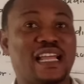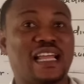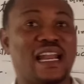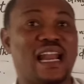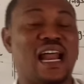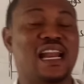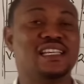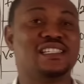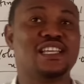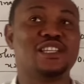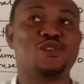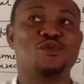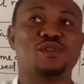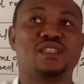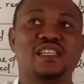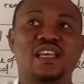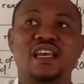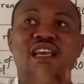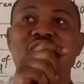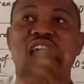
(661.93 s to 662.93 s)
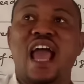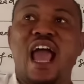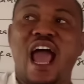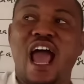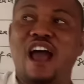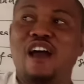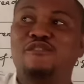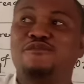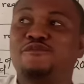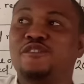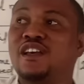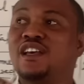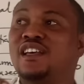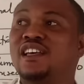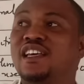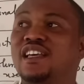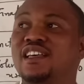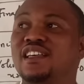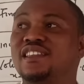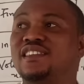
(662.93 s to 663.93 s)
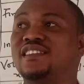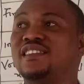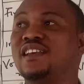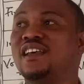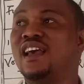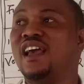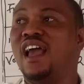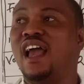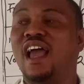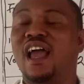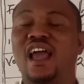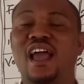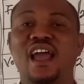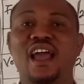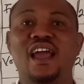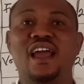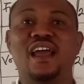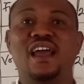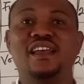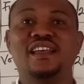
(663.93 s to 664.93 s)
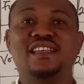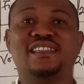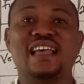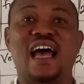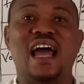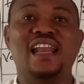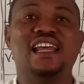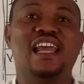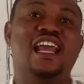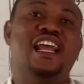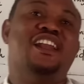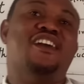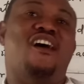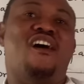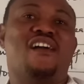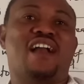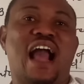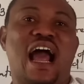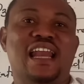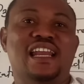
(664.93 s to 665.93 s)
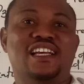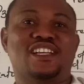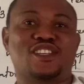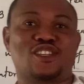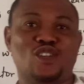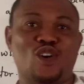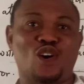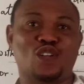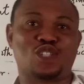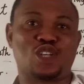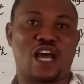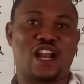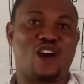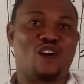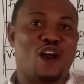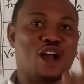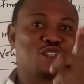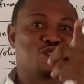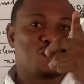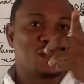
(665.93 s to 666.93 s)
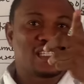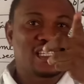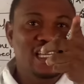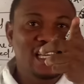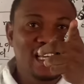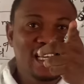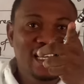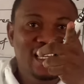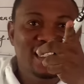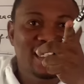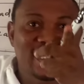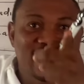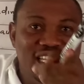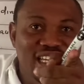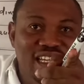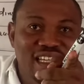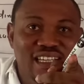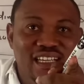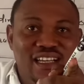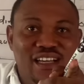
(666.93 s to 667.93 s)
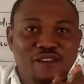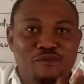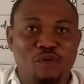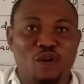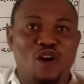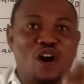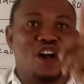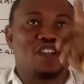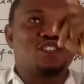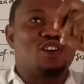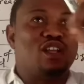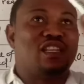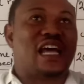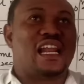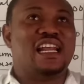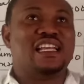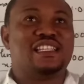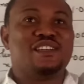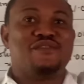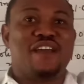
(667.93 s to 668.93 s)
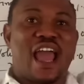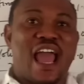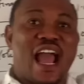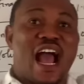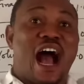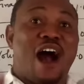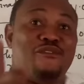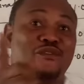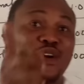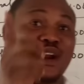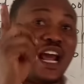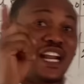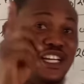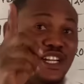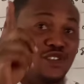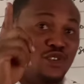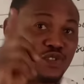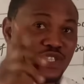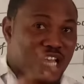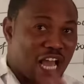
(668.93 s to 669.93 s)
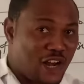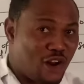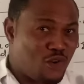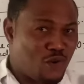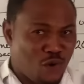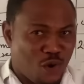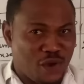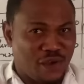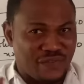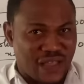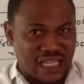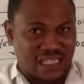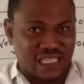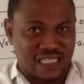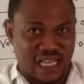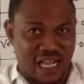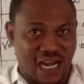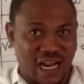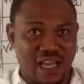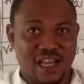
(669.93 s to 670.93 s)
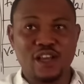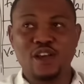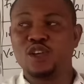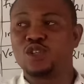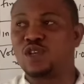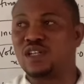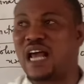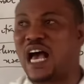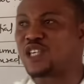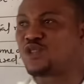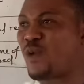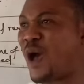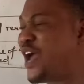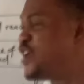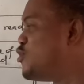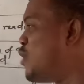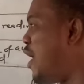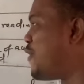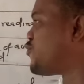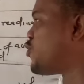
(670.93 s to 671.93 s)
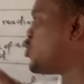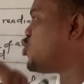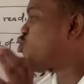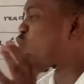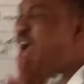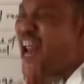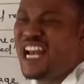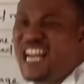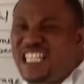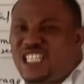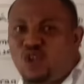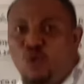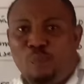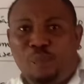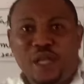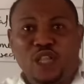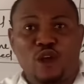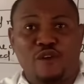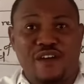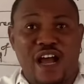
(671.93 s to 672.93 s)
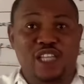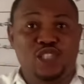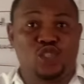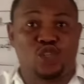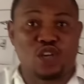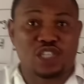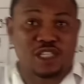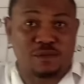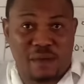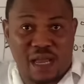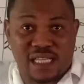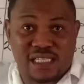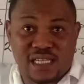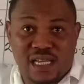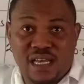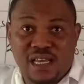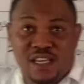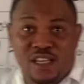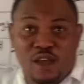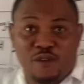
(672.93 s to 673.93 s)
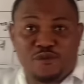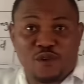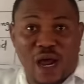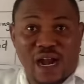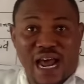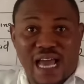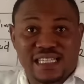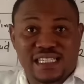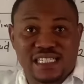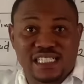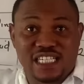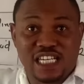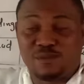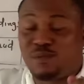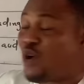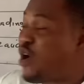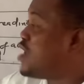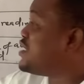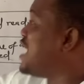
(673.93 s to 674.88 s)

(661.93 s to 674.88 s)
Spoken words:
analysis, you see F is an inorganic salt. You are not going to see C because alternative A I've already used. I don't know if that is clear. So that's why you have to do a little bit of adjustment if you are writing this, because